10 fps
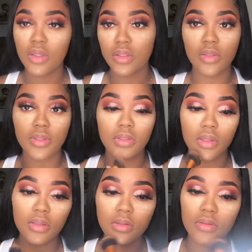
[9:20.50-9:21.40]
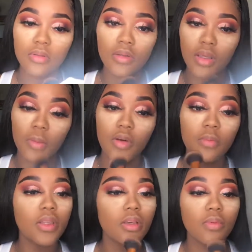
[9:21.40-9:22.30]
Then I'm going to head and go back in
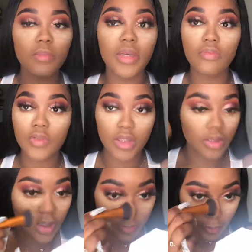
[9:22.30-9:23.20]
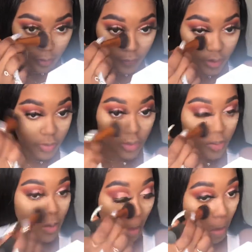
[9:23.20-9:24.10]
with the Expert Face Brush, and I just
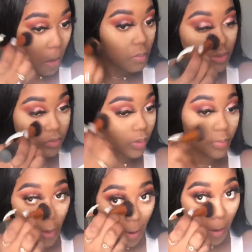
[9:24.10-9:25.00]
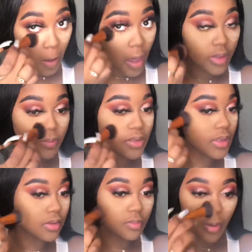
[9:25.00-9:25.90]
like to go ahead and sweep all that
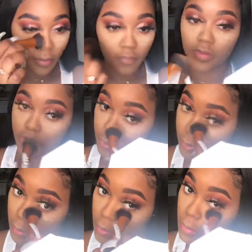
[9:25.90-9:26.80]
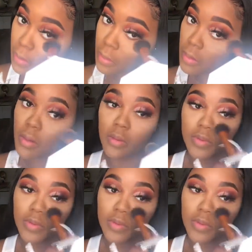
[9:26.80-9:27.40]
powder away that we put on the